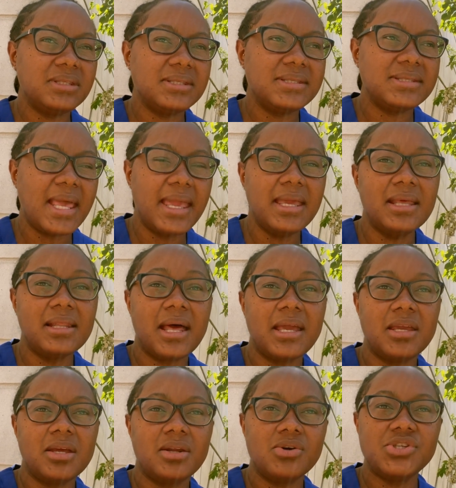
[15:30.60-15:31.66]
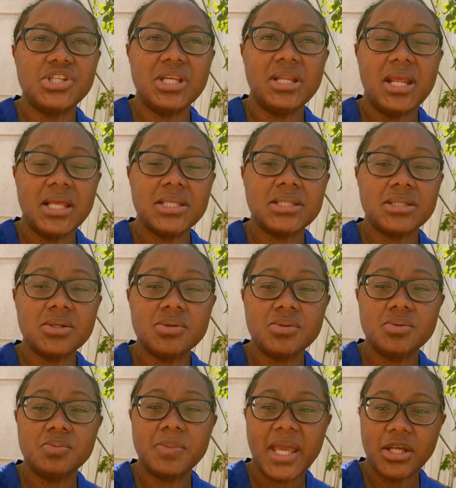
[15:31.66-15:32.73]
saying, like, you know, she needs to
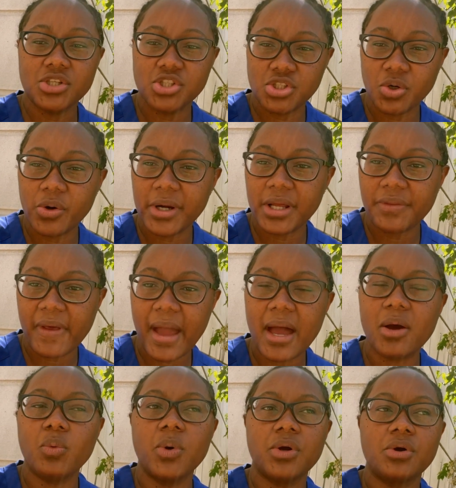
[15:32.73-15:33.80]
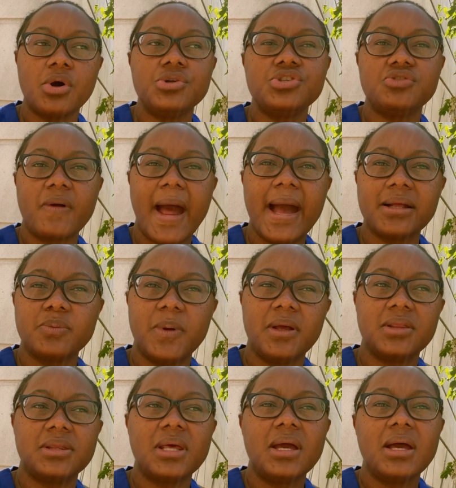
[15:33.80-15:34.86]
make sure that we're on track with
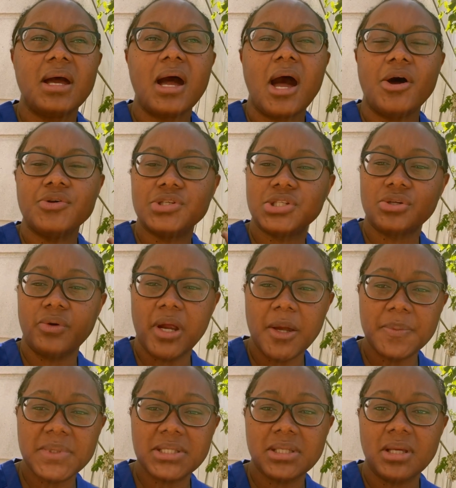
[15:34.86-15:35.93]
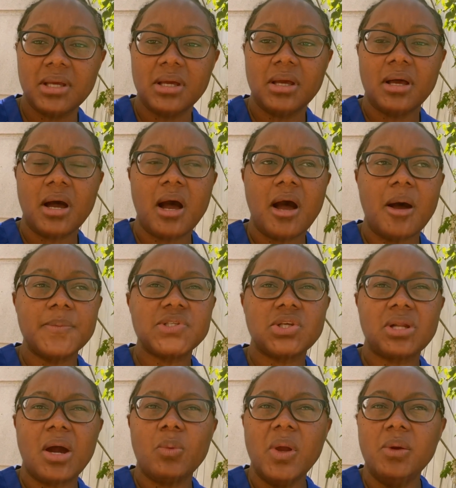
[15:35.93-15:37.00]
our script, so
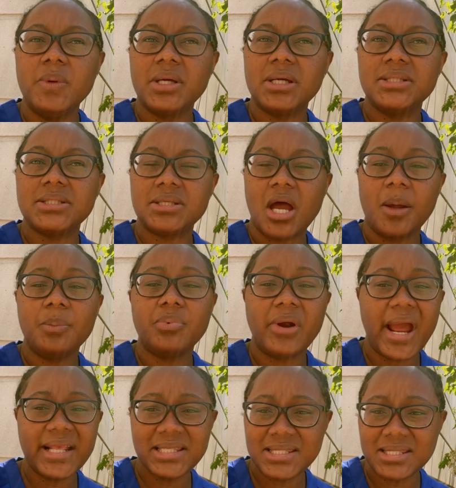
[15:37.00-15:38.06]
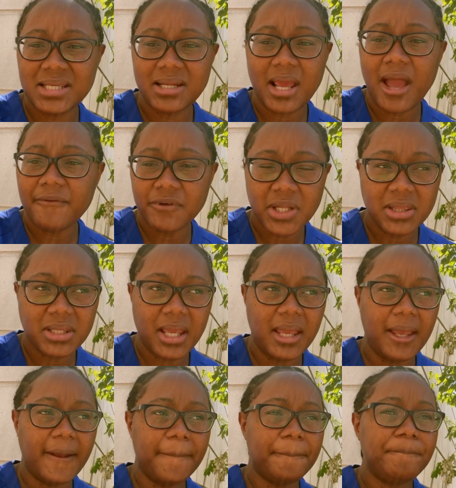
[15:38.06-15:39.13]
that way we could start practicing
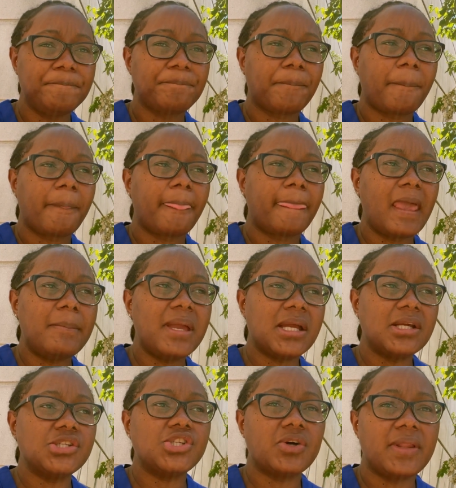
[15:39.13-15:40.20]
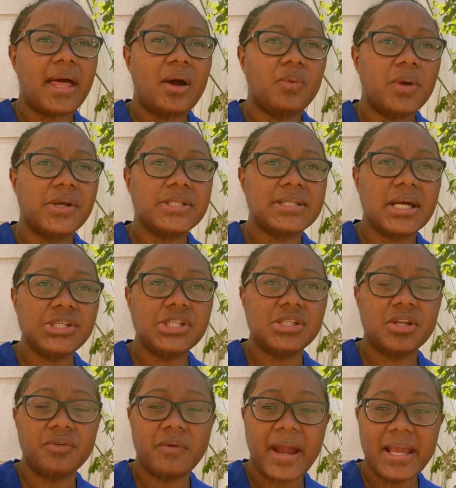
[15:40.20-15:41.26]
everything and making sure that we're touching the
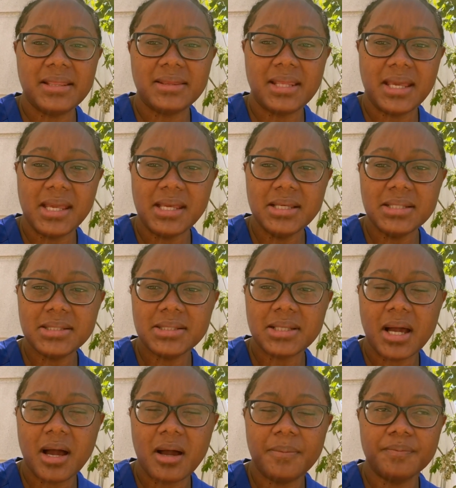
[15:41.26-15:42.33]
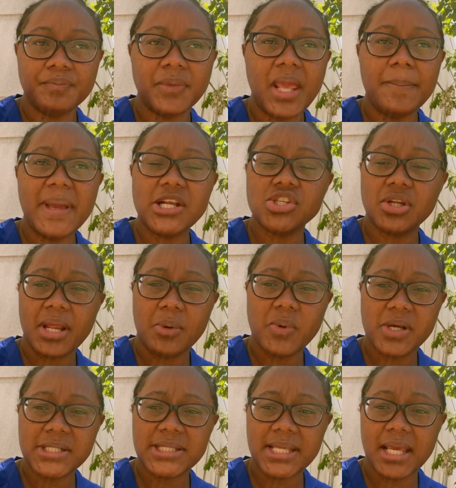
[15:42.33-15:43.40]
right things, and make sure that we're
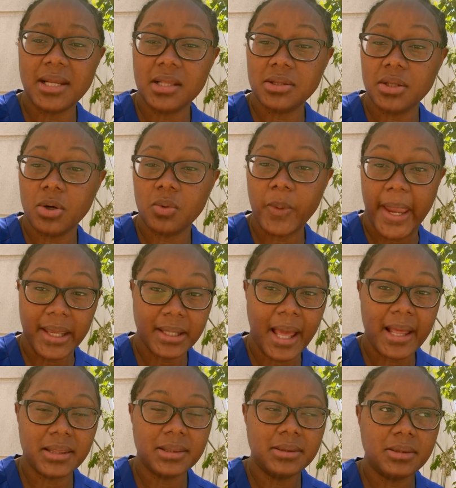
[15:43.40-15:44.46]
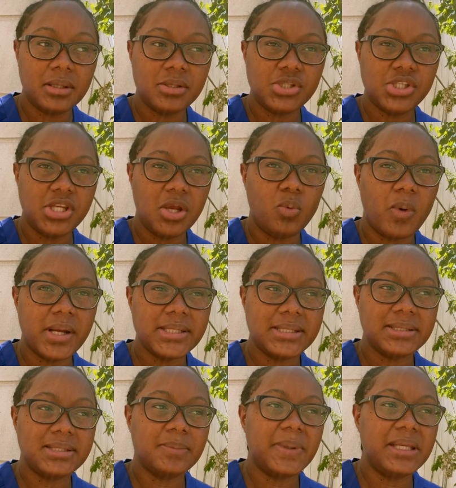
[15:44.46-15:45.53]
saying it the way that she wants it
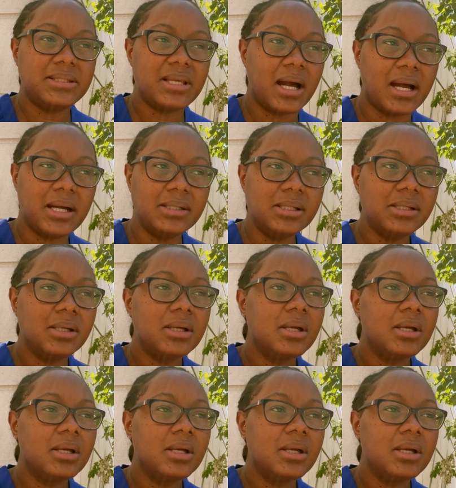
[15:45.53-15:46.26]
to be done.